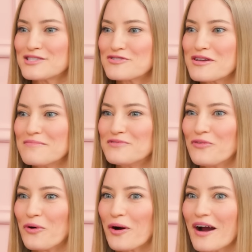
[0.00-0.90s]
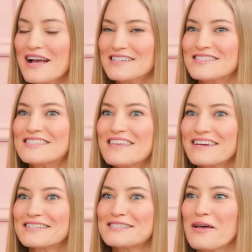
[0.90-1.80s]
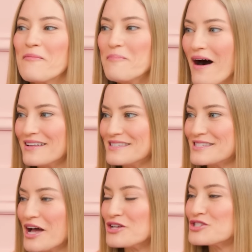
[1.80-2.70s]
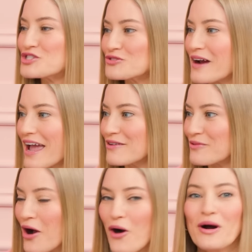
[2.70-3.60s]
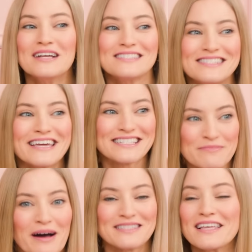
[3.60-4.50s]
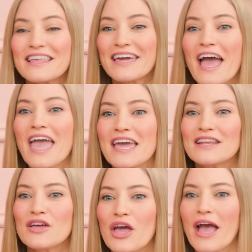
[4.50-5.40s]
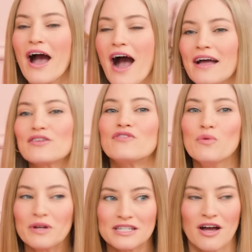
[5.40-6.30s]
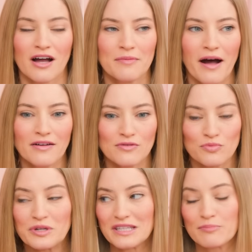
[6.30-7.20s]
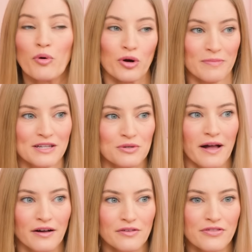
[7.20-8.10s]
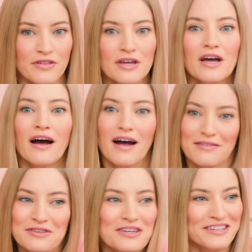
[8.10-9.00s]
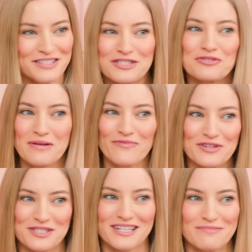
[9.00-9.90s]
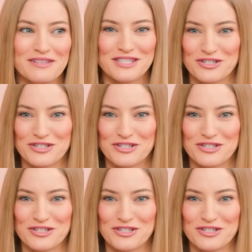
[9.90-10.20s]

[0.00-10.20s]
streamed for 6 months straight, Ro. 6 months. Like, if you want to talk about really poor mental health, stream for 6 months